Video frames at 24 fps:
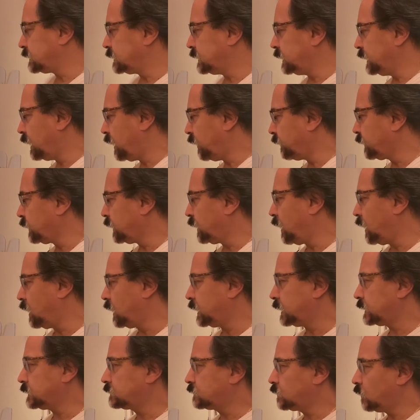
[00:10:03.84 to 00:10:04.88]
the other
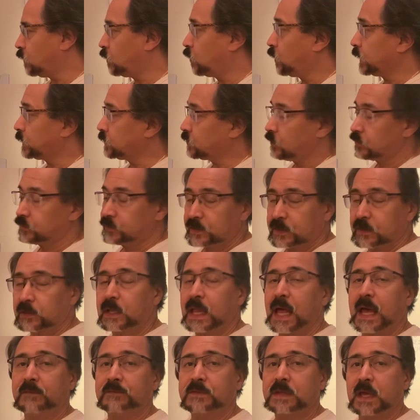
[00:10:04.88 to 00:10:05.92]
lines, or when you still
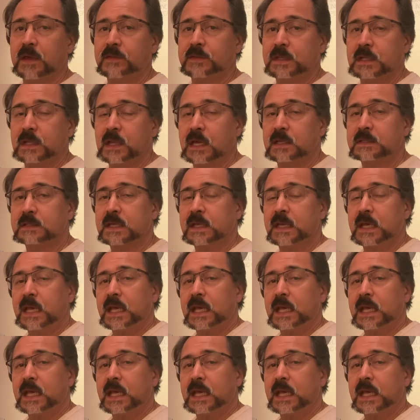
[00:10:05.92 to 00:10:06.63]
have the other lines,